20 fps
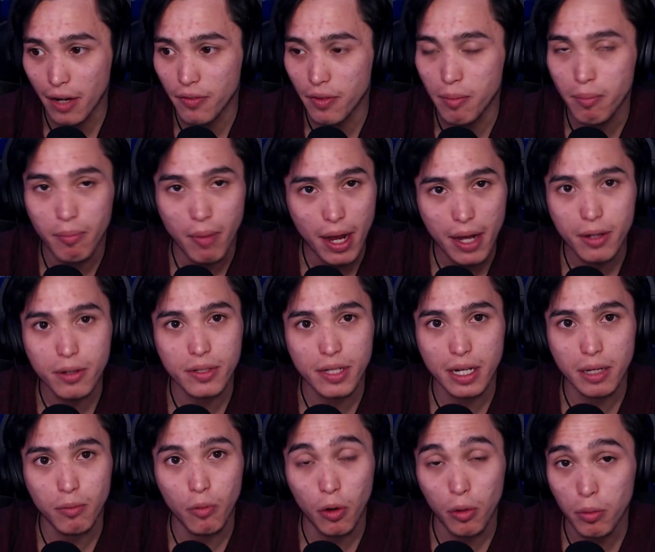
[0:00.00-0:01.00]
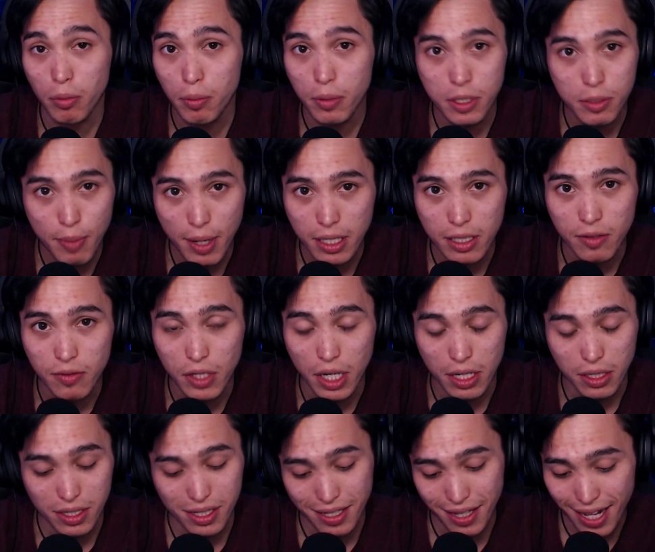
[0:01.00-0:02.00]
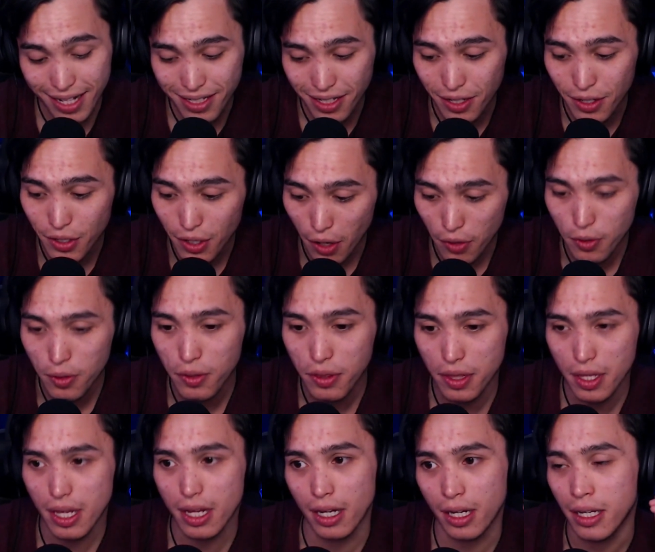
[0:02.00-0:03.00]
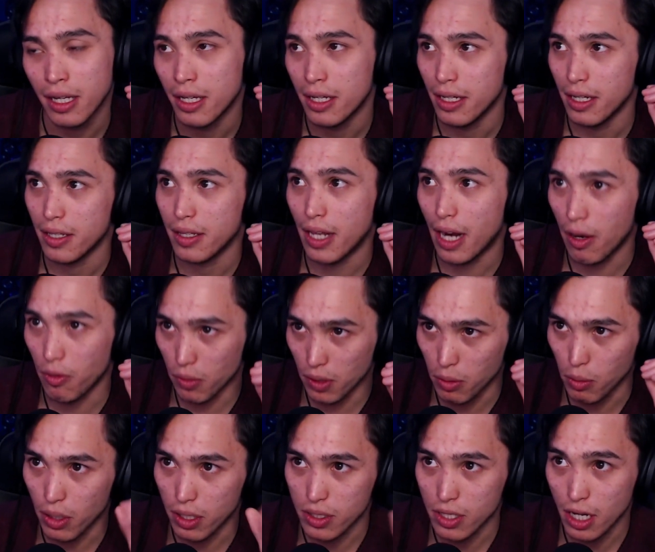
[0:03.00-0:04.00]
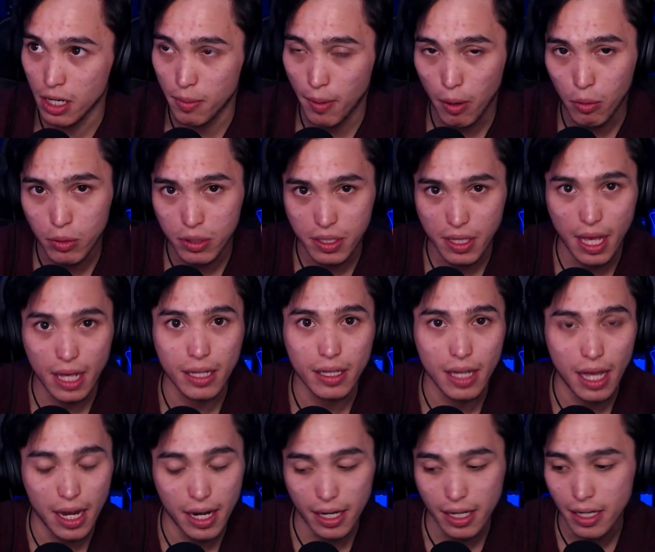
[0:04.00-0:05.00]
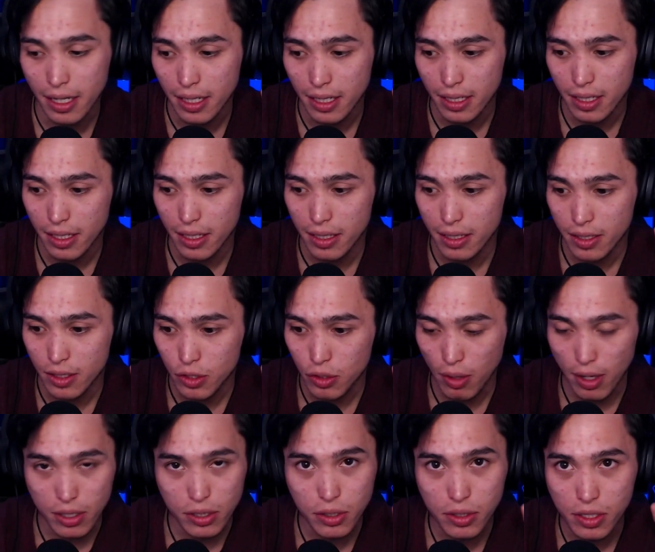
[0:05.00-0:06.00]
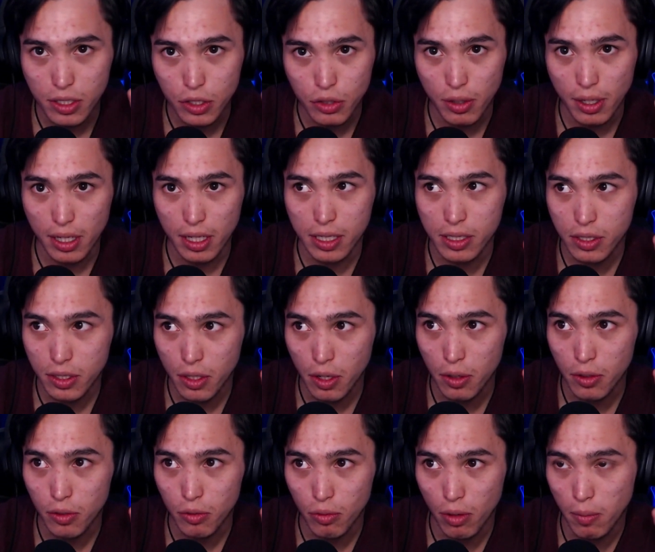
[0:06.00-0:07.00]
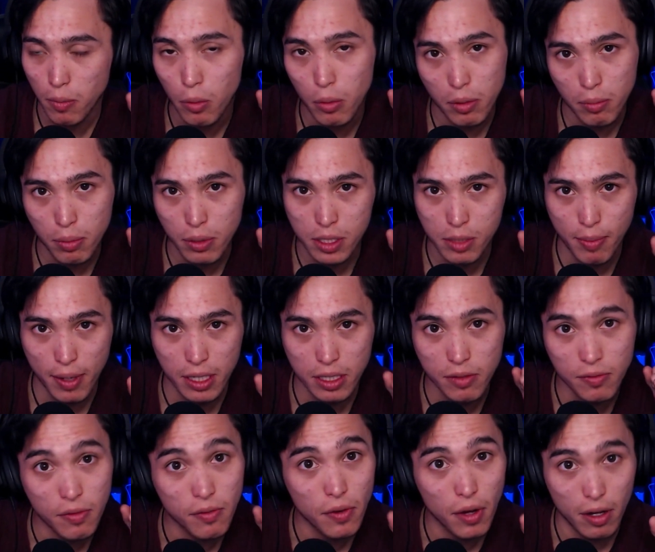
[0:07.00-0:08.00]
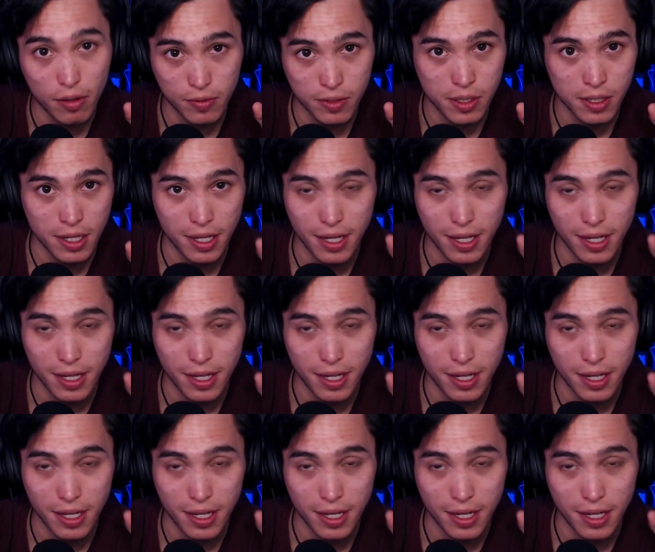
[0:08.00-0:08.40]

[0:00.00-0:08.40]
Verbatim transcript: it matters anymore when perspective changes. And that's another thing that I really want to talk about was that line treasures and trinkets turn to rubble when perspective evolves